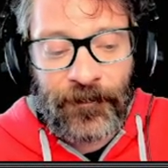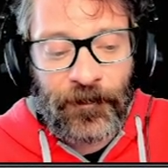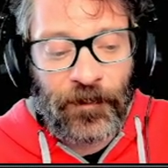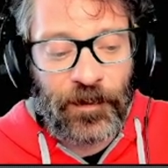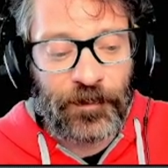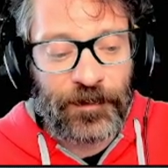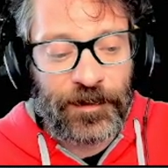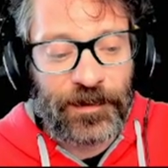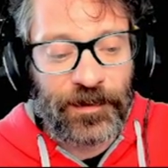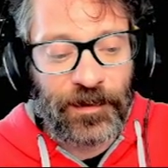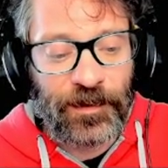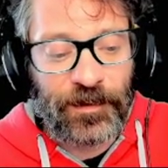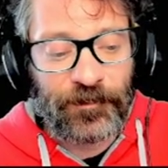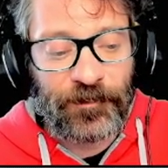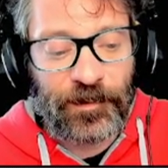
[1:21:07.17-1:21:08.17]
What do we
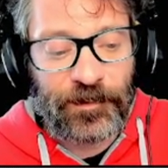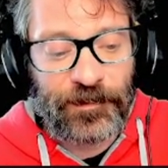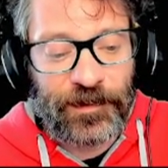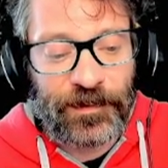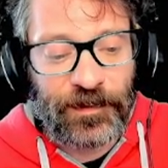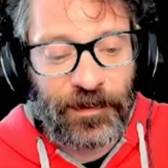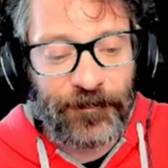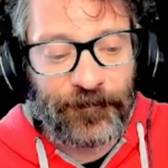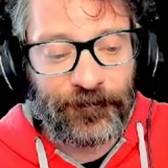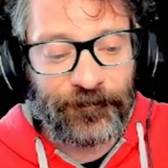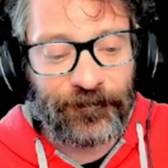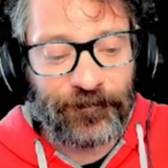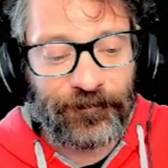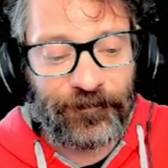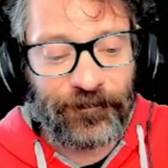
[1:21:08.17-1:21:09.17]
got? What do we got?
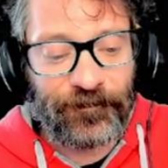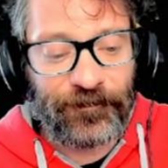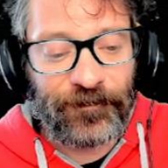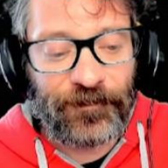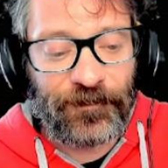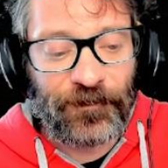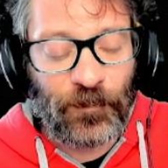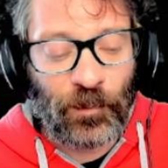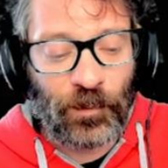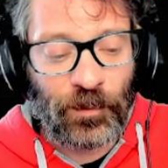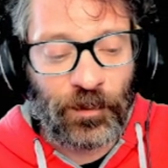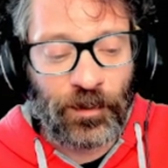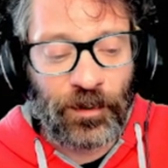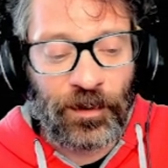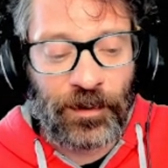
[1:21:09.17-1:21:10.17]

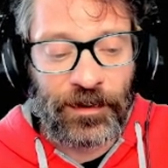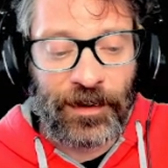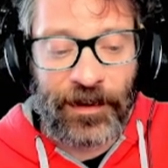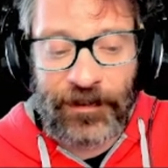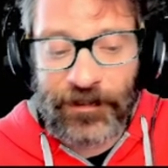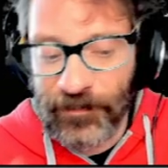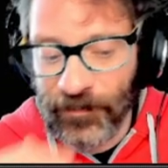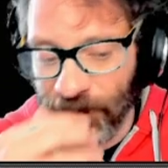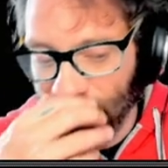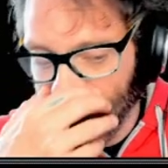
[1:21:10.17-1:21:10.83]
Oh, laser eye